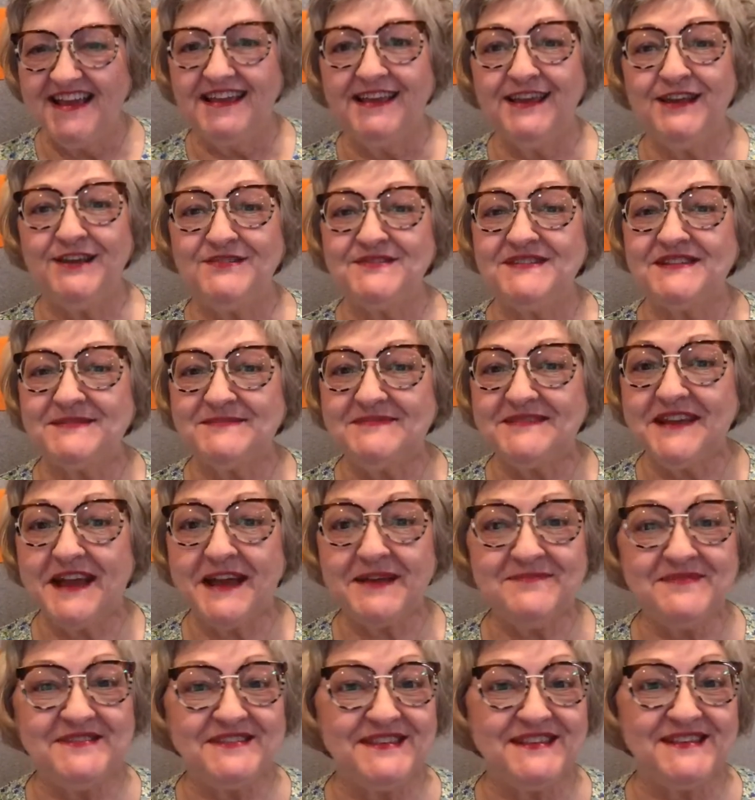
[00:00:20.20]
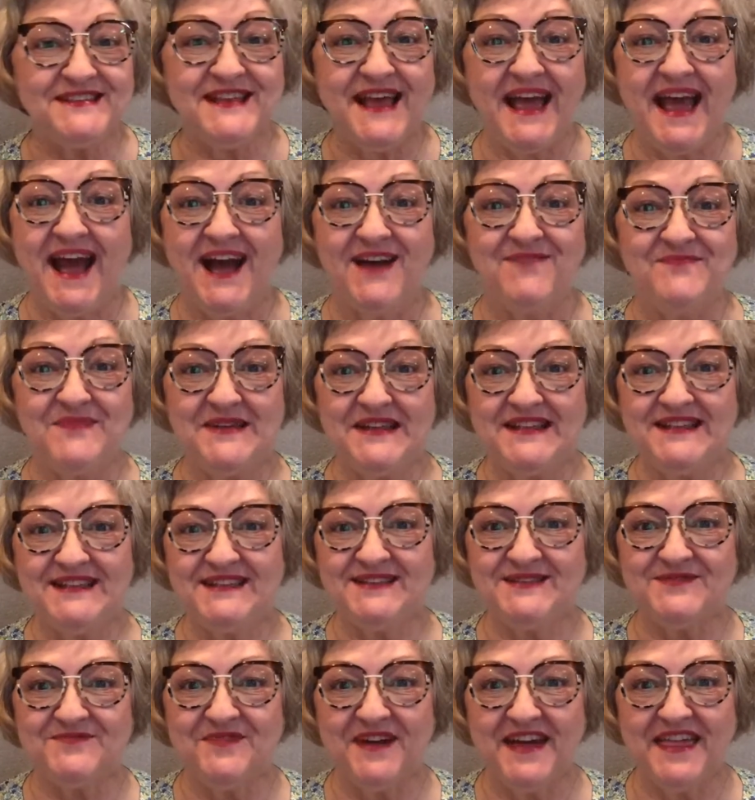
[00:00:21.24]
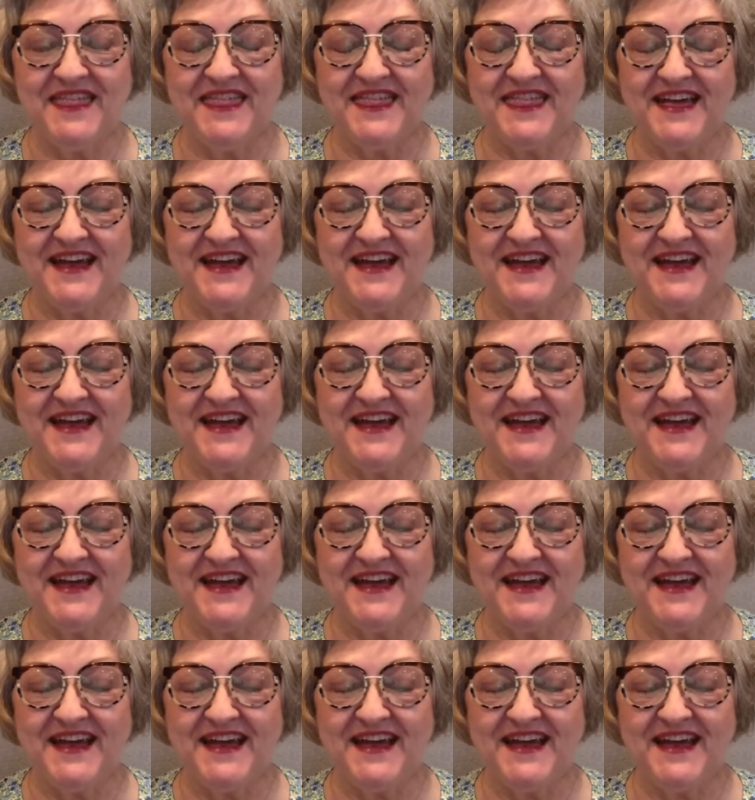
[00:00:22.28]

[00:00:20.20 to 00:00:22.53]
Sometimes this happens with